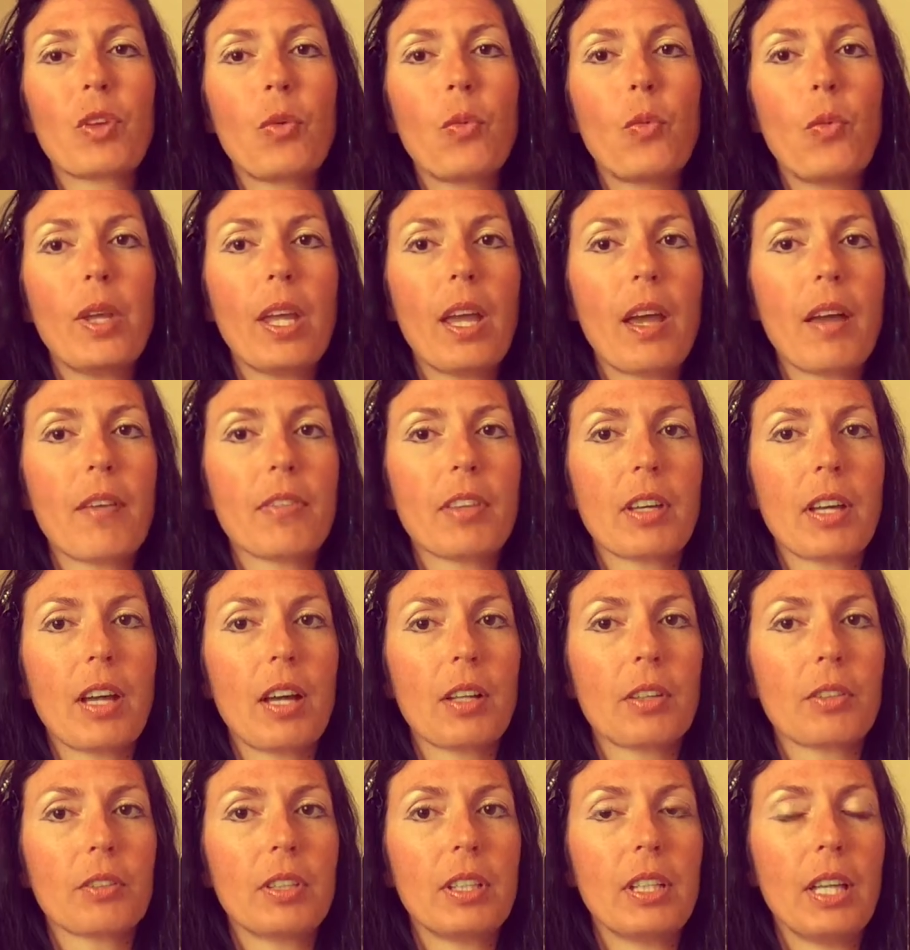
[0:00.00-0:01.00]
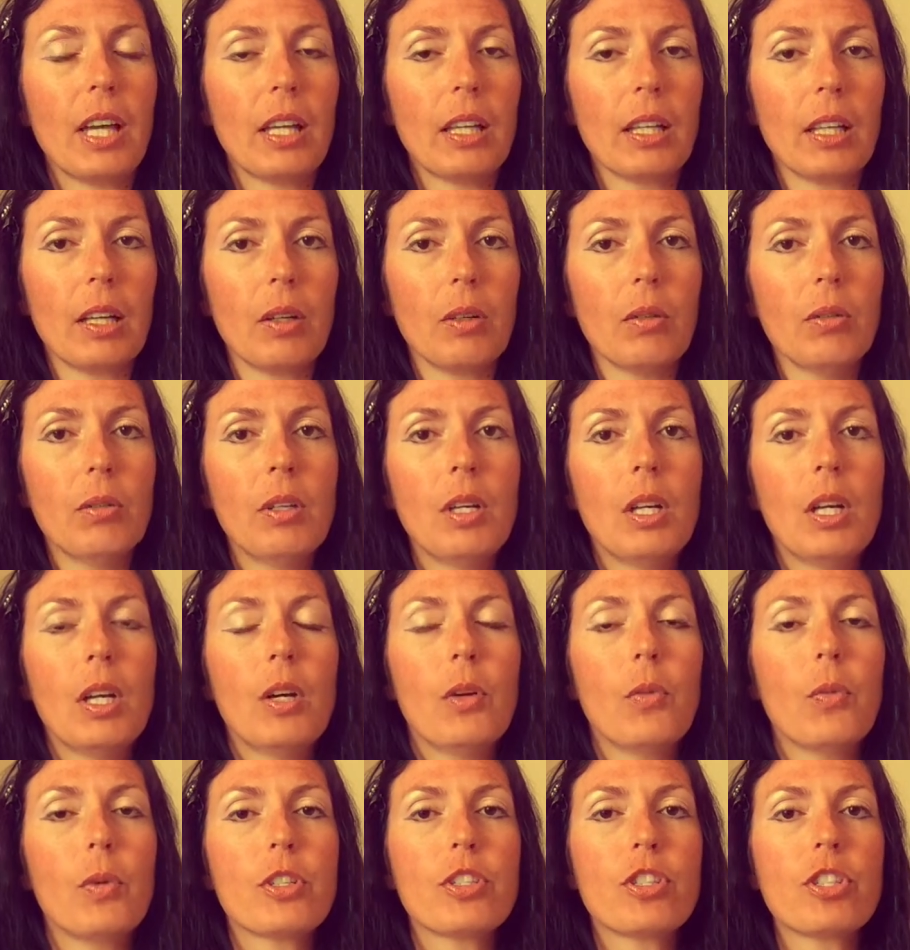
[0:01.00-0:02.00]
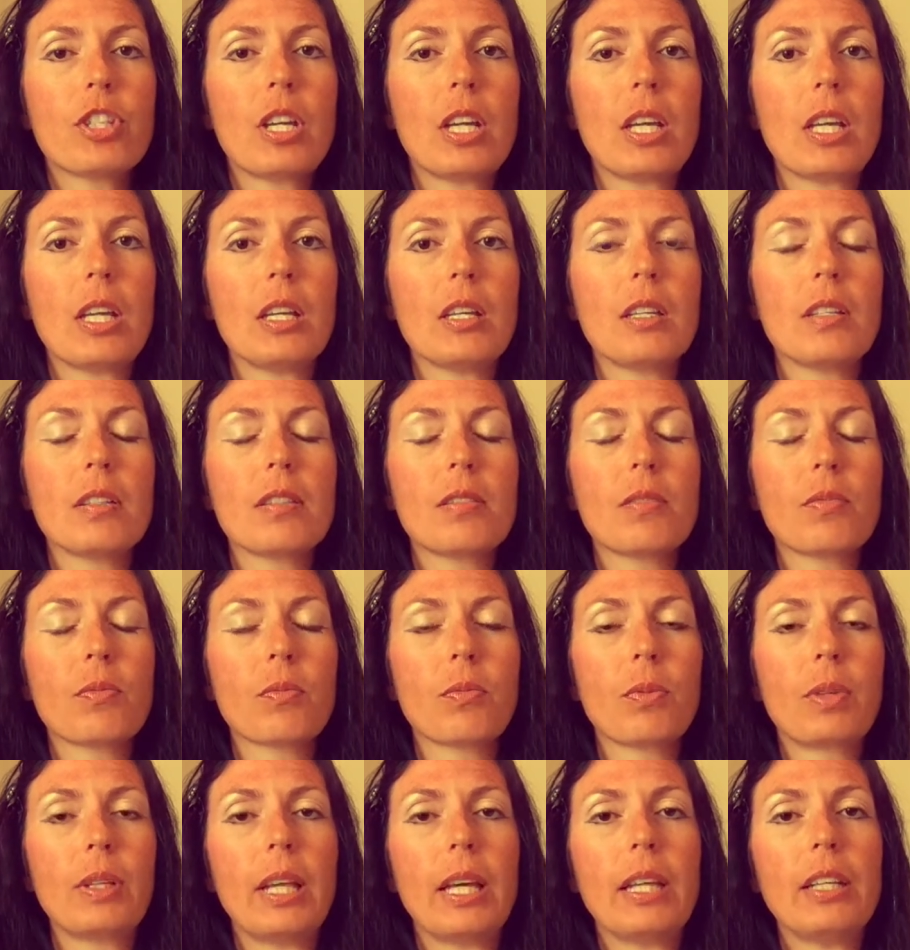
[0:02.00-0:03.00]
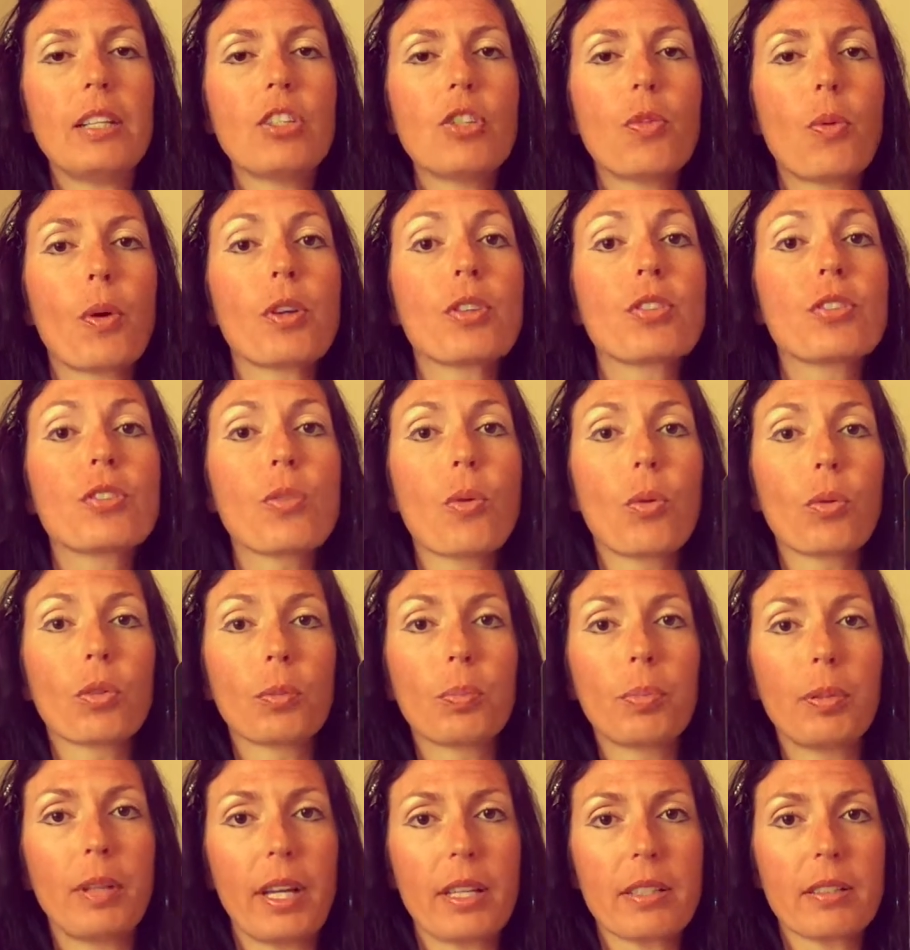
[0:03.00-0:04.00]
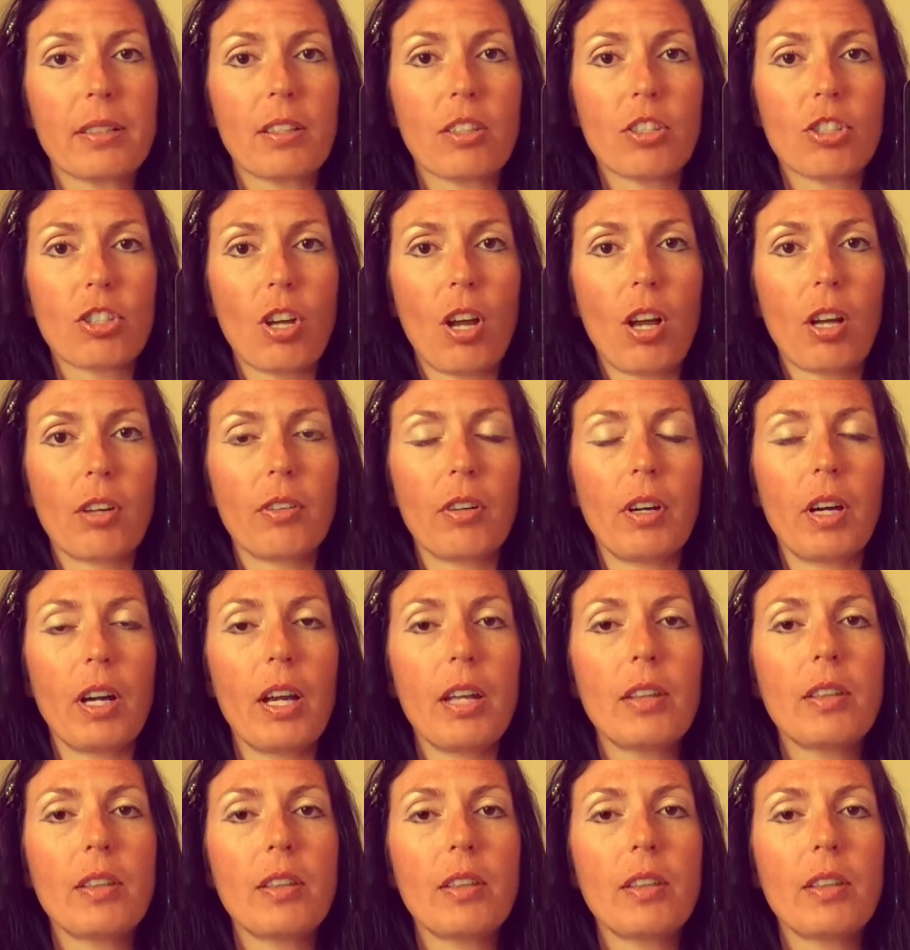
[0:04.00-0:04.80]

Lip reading: We have the color yellow, which is related to our solar plexus chakra.